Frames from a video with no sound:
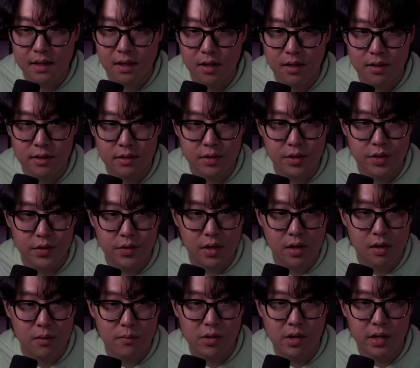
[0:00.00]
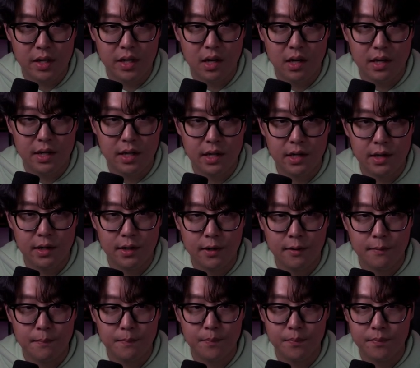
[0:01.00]
A little cute armor icon
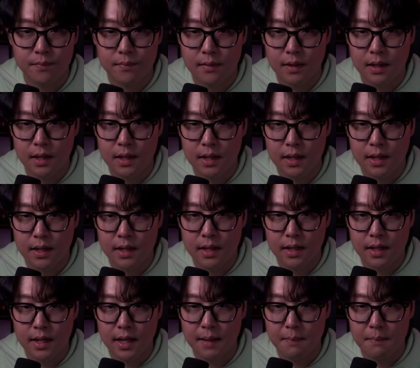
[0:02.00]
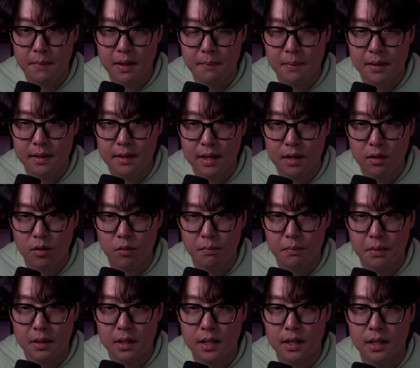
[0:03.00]
here. And maybe that'll
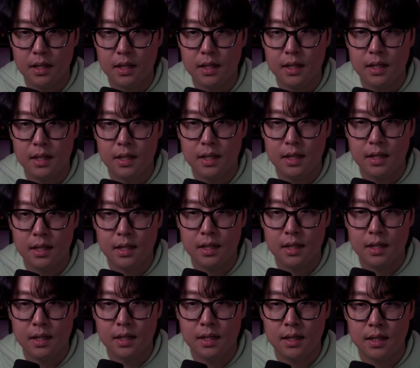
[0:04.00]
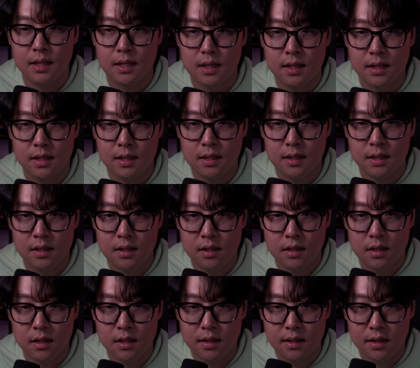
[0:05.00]
be
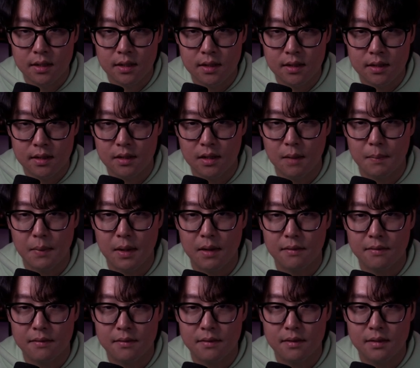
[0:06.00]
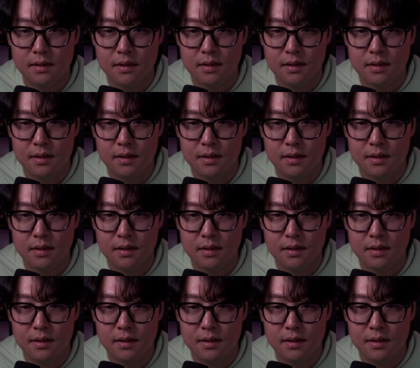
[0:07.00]
above.